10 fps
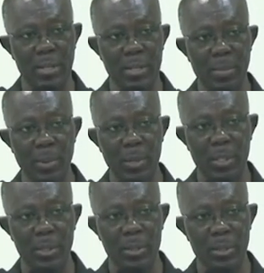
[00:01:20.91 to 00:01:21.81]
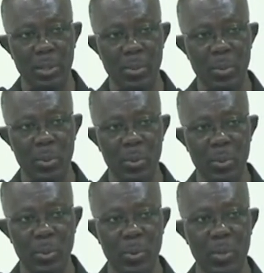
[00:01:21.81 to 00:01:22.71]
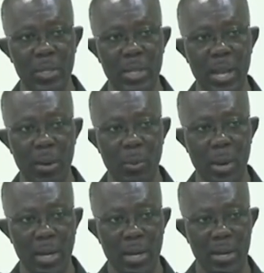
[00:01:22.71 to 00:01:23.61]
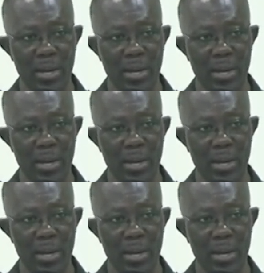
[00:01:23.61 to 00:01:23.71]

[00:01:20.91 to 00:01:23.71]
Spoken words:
the police will do their work,